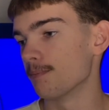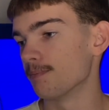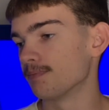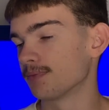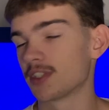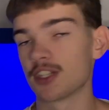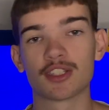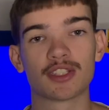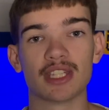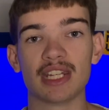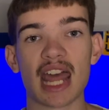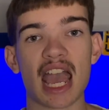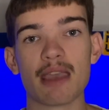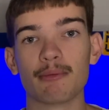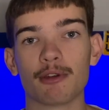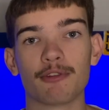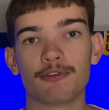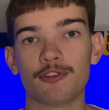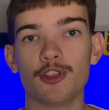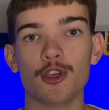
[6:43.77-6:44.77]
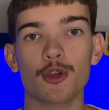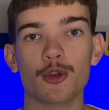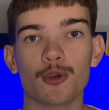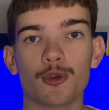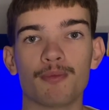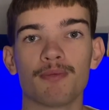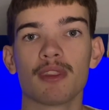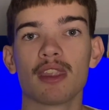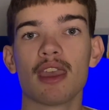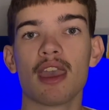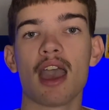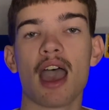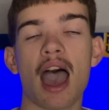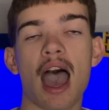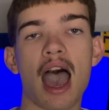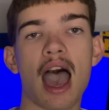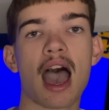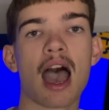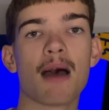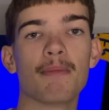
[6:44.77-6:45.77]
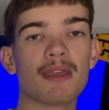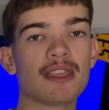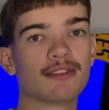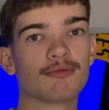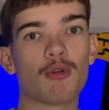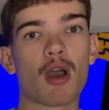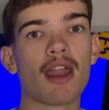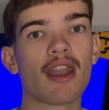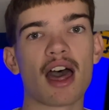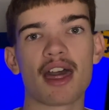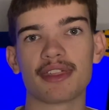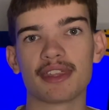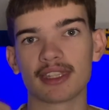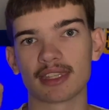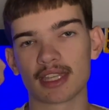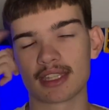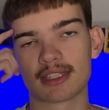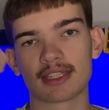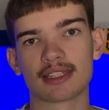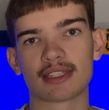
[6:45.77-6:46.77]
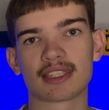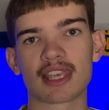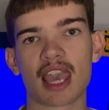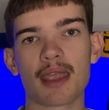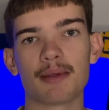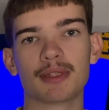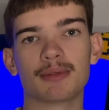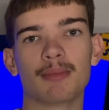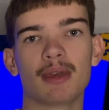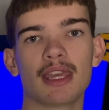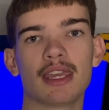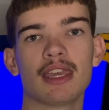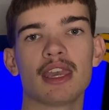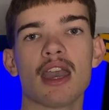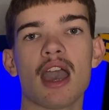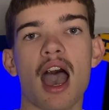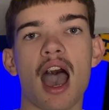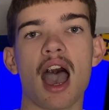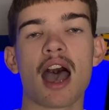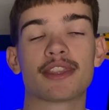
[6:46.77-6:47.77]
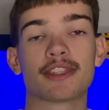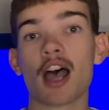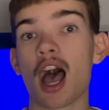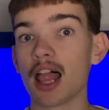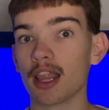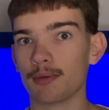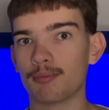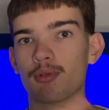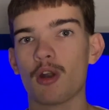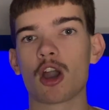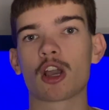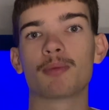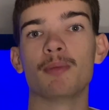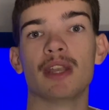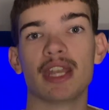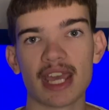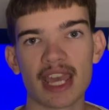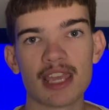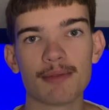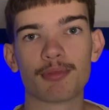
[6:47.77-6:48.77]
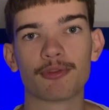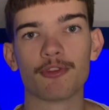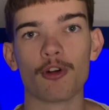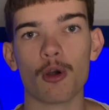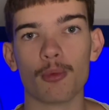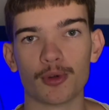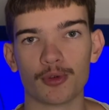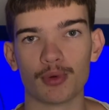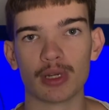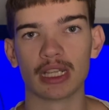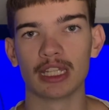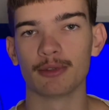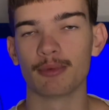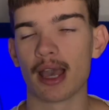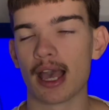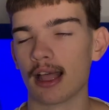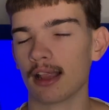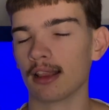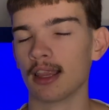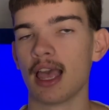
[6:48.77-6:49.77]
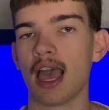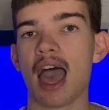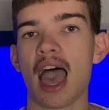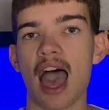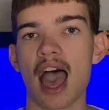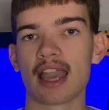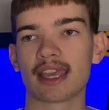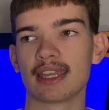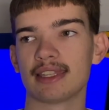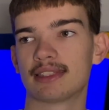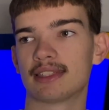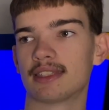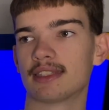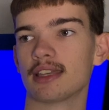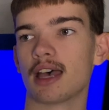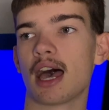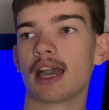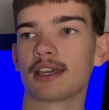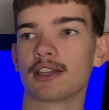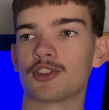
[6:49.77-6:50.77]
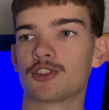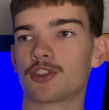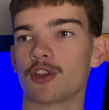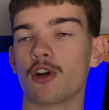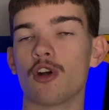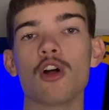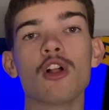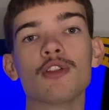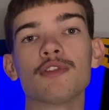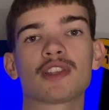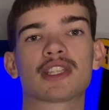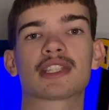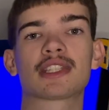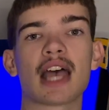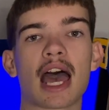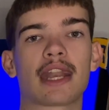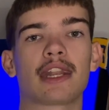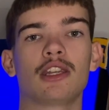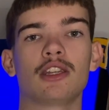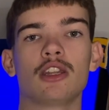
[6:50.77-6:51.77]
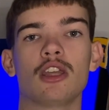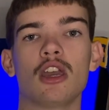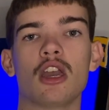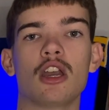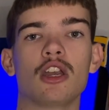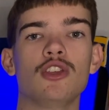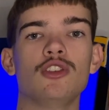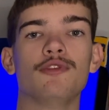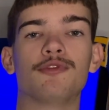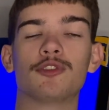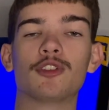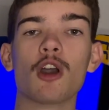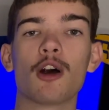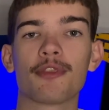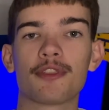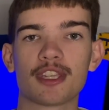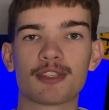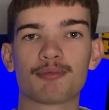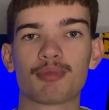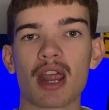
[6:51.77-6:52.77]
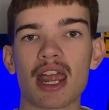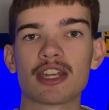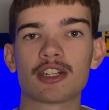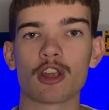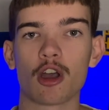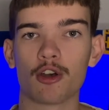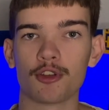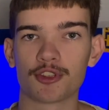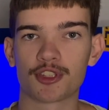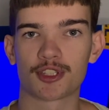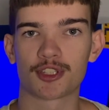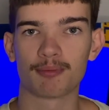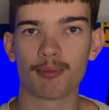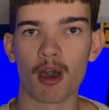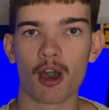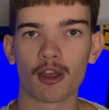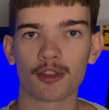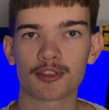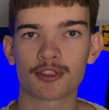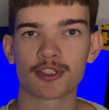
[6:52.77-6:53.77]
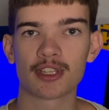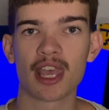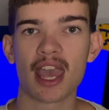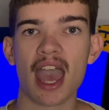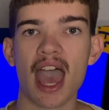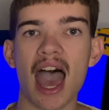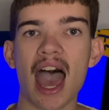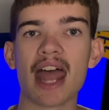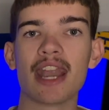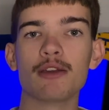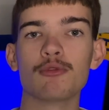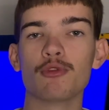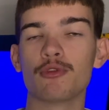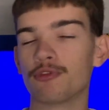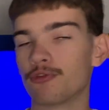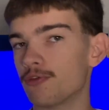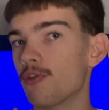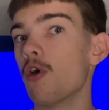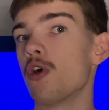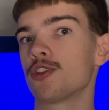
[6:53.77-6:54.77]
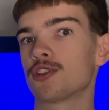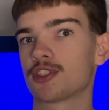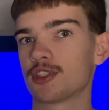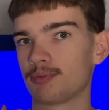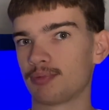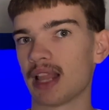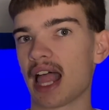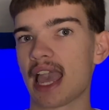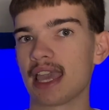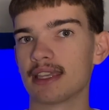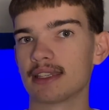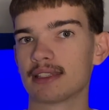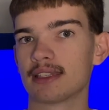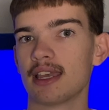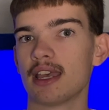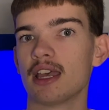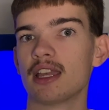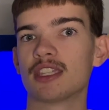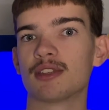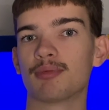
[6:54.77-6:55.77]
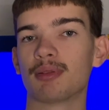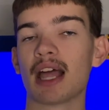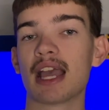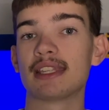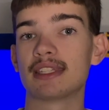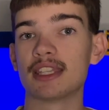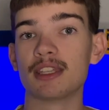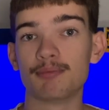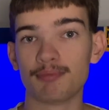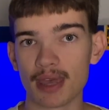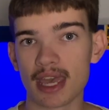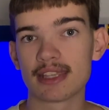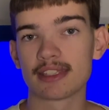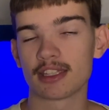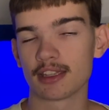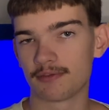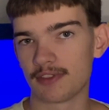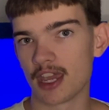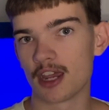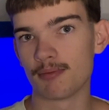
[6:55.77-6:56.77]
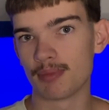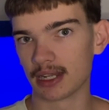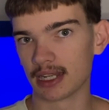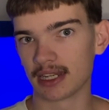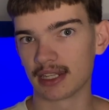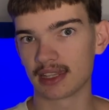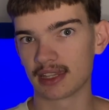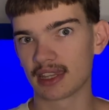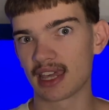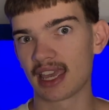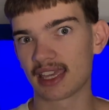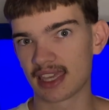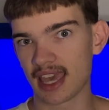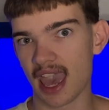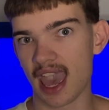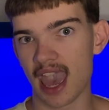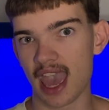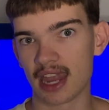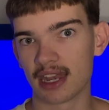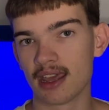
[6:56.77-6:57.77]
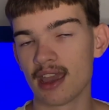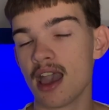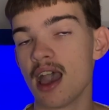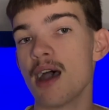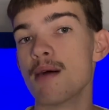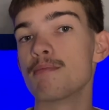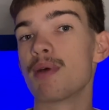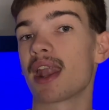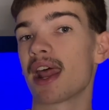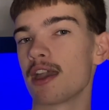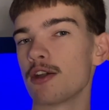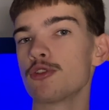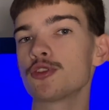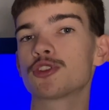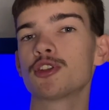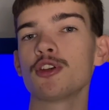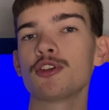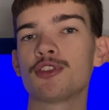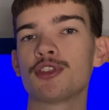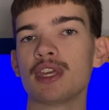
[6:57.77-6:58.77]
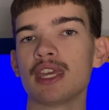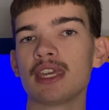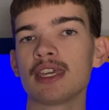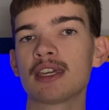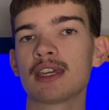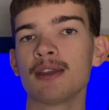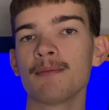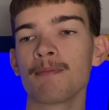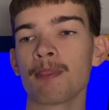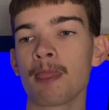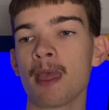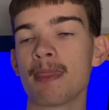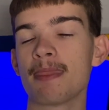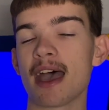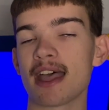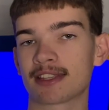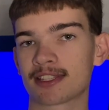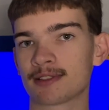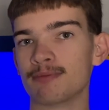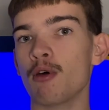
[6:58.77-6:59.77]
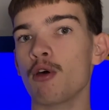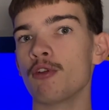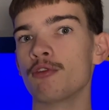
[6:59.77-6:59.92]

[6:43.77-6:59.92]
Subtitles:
just to name a few. There's one I think that's escaped me. Tyler Brockman, he performed really well against the Tigers. So all of a sudden, you've got this pressure on spots, and it will force the players to play to the best of their ability that they can. But I also think that small